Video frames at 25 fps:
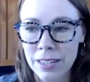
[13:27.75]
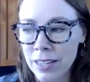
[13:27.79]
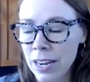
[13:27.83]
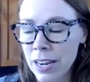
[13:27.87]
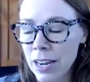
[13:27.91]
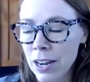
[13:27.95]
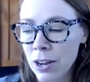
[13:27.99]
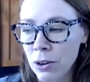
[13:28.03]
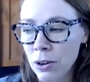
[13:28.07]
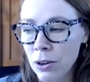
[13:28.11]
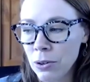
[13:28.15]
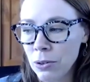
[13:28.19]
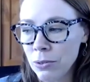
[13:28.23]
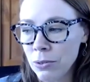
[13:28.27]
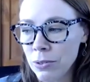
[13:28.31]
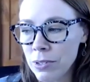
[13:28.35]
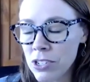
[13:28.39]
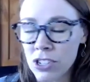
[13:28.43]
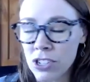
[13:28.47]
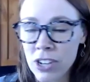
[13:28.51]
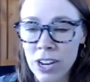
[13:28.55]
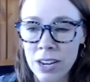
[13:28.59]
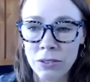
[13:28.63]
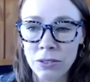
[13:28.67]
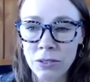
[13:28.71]
you know,
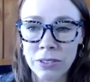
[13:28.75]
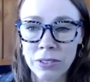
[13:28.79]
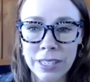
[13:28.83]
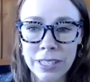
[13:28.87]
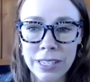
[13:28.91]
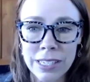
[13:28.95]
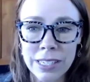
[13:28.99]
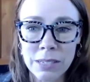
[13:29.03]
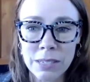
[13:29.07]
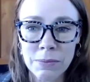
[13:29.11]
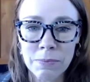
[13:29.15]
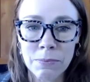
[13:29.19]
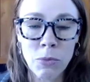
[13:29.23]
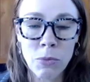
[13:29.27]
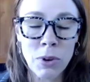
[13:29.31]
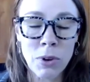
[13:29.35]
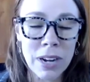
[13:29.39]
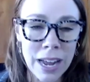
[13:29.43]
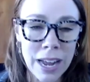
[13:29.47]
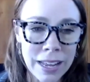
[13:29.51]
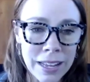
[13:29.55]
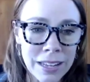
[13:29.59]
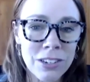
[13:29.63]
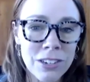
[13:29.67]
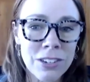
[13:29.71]
generally what
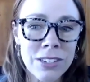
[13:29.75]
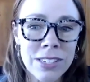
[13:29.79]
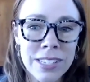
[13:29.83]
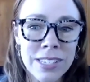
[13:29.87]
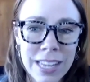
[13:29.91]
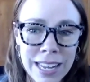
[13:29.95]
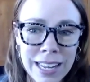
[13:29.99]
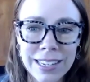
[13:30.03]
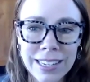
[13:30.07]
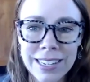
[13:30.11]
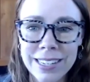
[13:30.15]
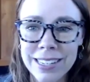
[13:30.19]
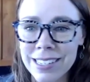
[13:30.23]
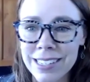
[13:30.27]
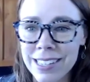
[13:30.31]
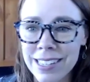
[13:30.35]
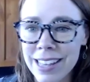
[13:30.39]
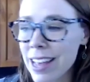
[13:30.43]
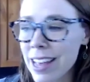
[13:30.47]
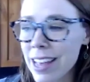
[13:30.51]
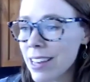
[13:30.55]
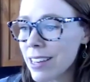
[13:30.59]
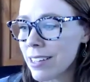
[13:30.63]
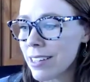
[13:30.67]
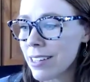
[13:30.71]
I understand is
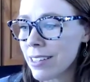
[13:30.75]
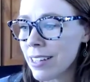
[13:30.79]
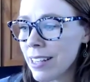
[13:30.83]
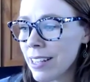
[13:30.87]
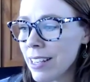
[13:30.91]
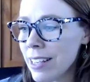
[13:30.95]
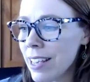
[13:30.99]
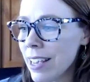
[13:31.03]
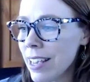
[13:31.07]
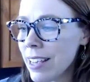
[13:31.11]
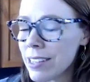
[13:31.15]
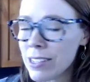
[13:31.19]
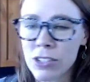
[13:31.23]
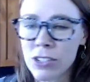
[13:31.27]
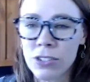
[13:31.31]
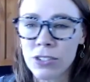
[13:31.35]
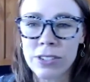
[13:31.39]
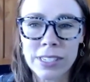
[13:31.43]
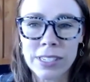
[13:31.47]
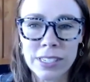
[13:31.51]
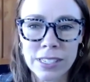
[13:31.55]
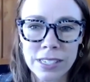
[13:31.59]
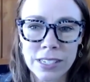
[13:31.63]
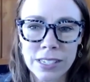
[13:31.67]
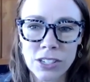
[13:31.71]
that the answer
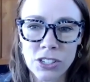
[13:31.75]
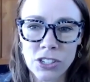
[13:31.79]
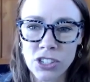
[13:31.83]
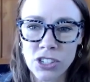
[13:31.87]
is